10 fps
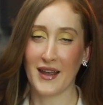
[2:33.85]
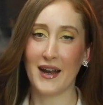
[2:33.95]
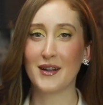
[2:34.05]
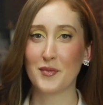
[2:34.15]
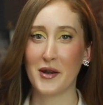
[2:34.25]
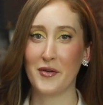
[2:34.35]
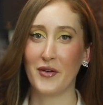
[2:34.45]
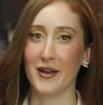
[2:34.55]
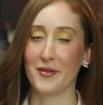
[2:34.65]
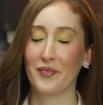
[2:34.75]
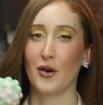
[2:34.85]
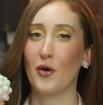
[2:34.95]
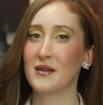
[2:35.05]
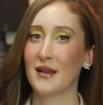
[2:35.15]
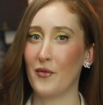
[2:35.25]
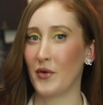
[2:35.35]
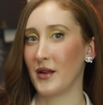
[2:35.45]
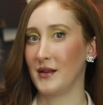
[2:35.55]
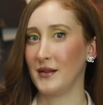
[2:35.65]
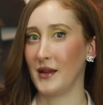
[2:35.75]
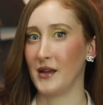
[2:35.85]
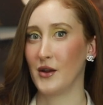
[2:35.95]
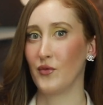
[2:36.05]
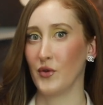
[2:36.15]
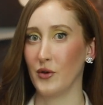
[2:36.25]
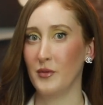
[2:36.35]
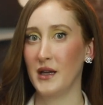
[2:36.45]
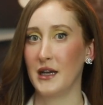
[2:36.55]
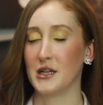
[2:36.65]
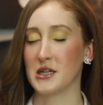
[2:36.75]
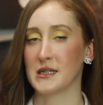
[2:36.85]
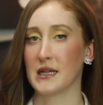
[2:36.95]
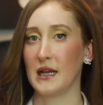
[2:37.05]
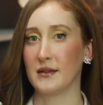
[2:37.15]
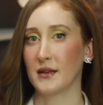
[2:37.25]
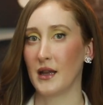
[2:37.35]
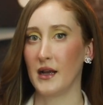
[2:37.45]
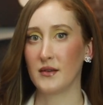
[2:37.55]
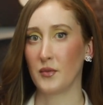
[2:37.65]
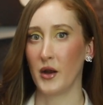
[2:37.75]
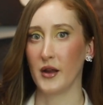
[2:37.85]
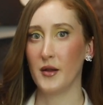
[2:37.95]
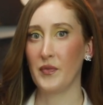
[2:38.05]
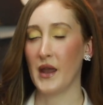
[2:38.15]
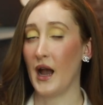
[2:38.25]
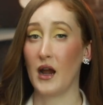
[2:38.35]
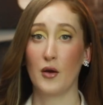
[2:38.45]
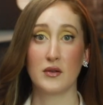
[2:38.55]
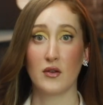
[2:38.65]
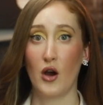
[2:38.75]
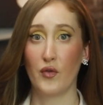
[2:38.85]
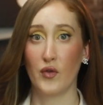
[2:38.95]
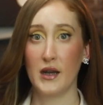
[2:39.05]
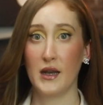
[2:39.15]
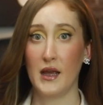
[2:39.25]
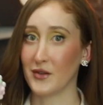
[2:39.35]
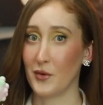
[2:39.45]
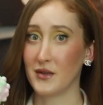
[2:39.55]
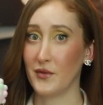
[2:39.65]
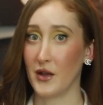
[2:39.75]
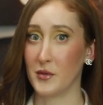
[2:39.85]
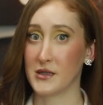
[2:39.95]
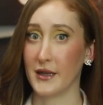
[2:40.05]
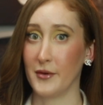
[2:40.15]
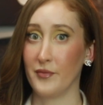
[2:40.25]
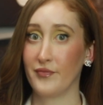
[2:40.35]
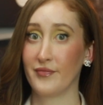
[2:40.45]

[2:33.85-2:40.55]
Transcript: and it's pretty fun. So always have one of these in your room just in case the clients want it. I always offer it. It's always available to them.